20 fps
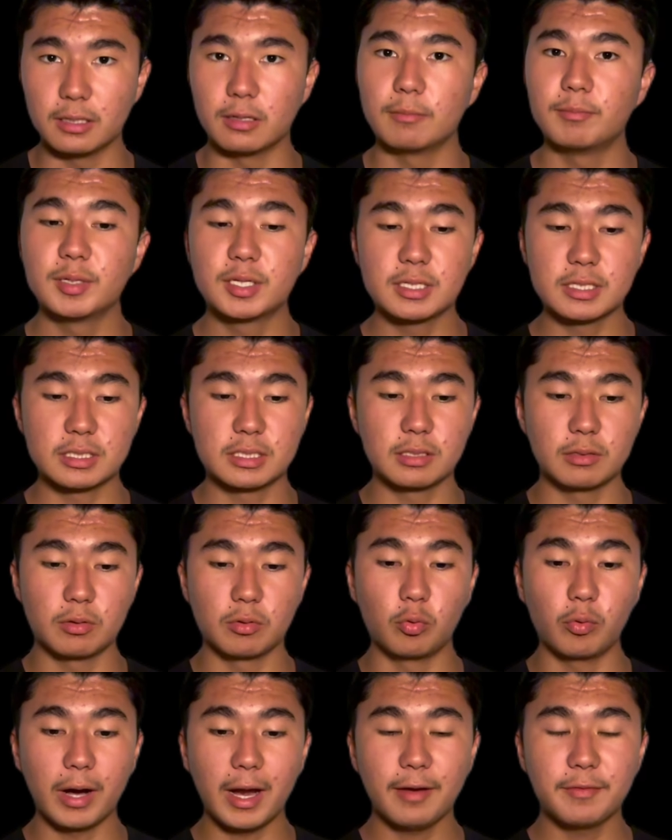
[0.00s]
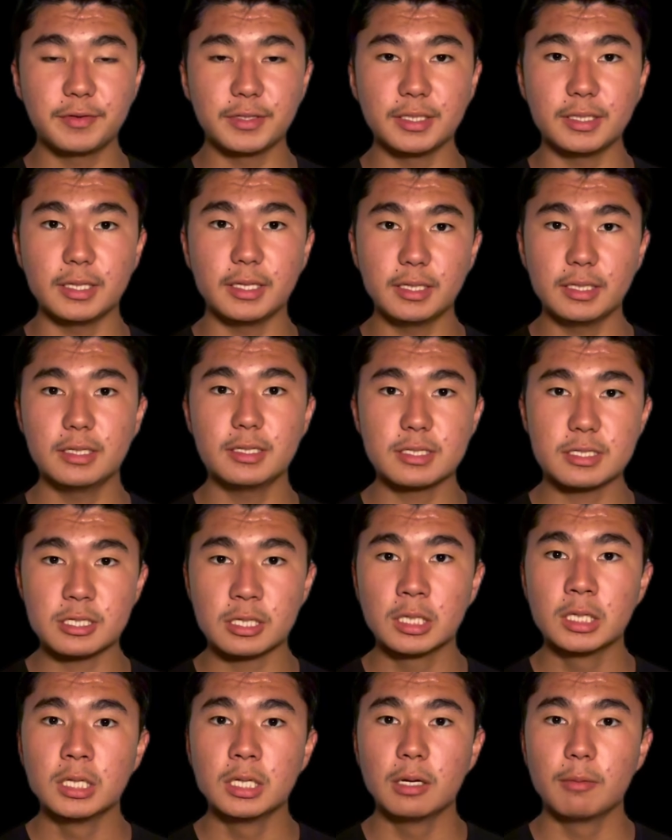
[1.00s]
because gravity is
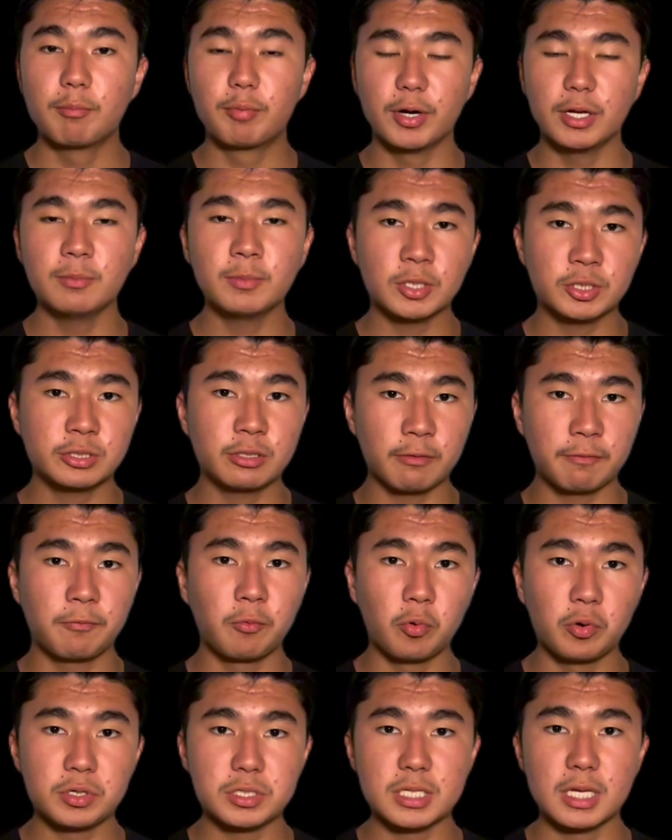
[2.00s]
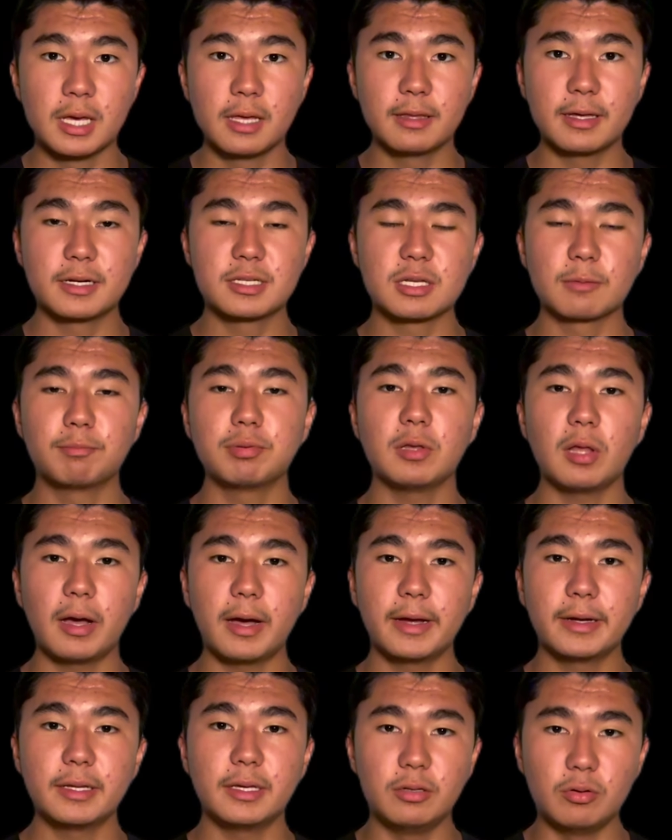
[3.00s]
pretty much the force that is applied
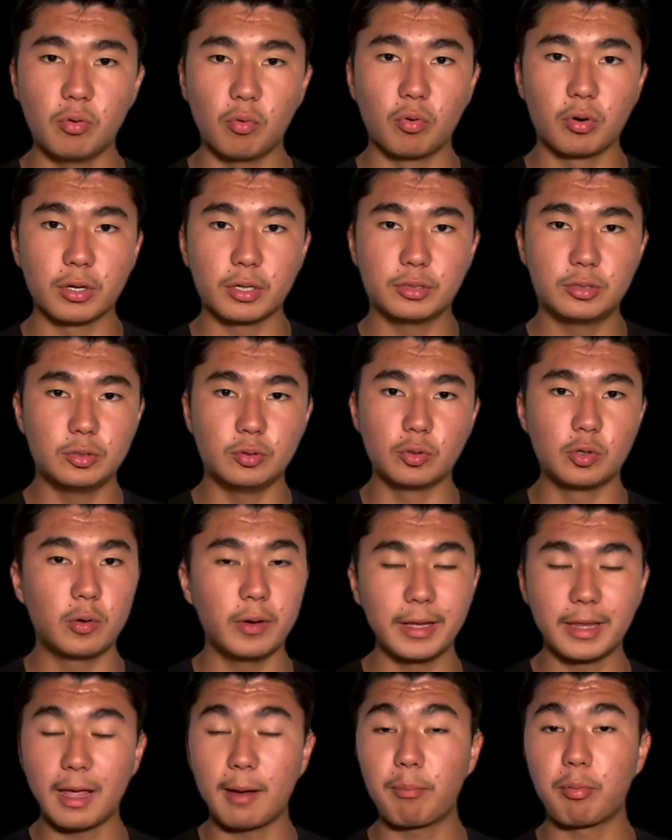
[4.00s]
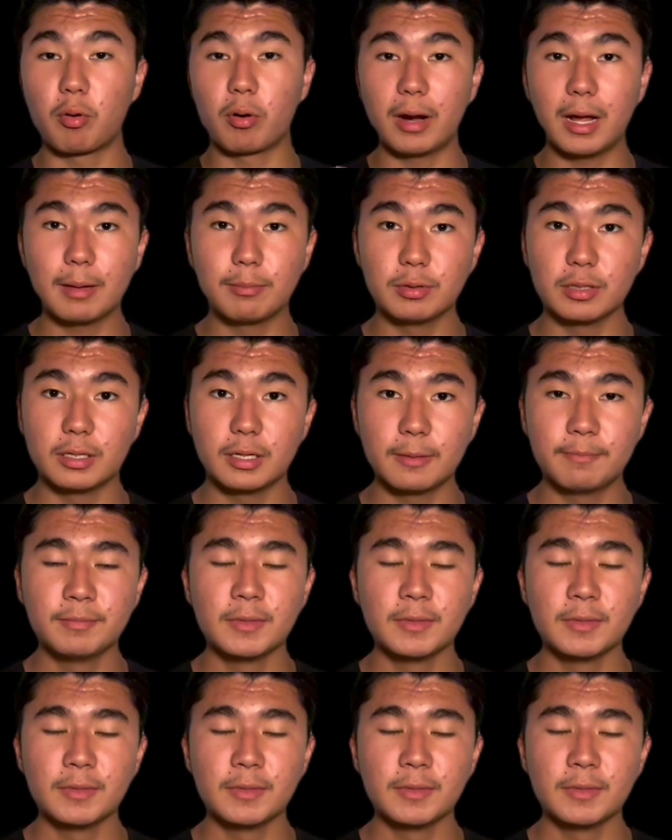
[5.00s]
in order to create that parabola